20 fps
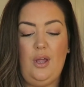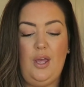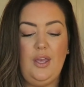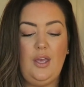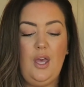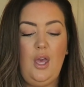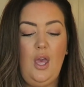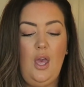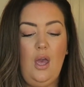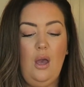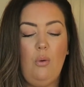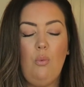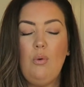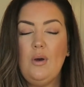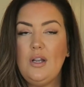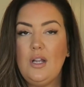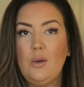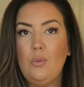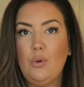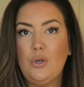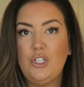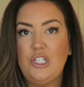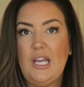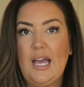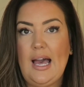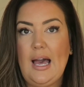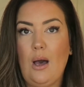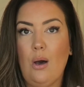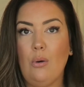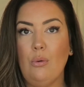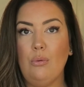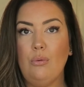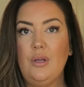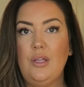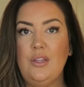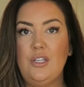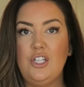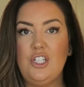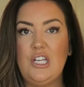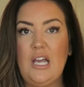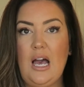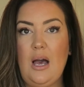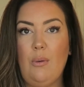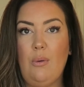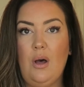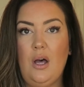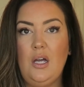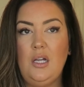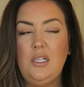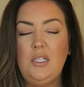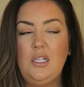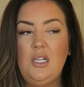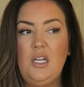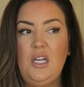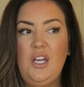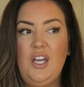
Like, when I wash it out in the shower,